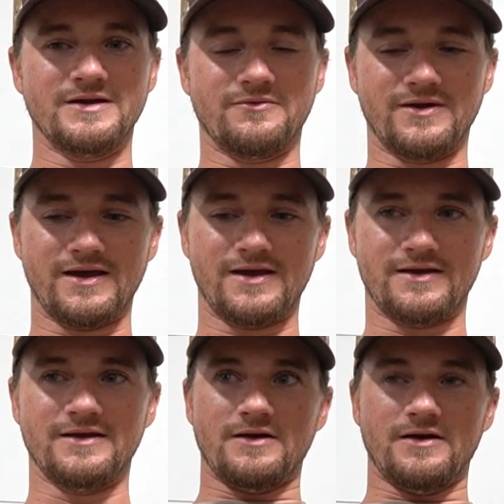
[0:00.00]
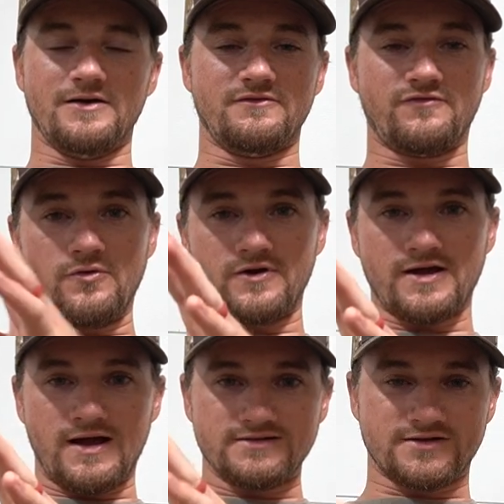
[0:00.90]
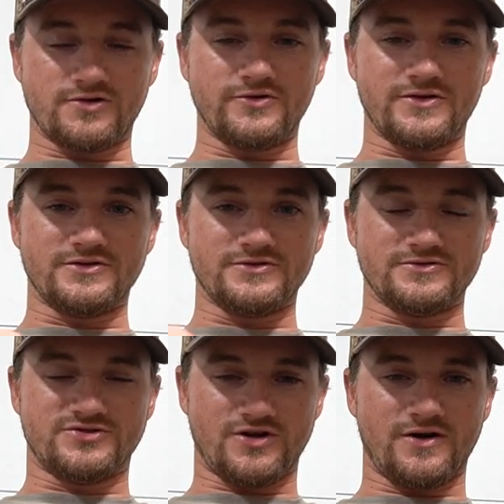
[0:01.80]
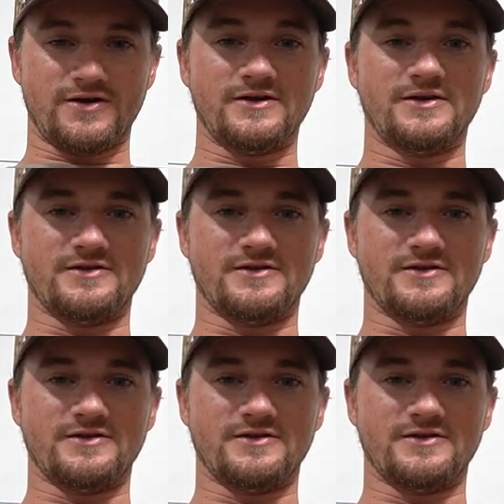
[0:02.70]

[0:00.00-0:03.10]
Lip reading: We had four guys, including John,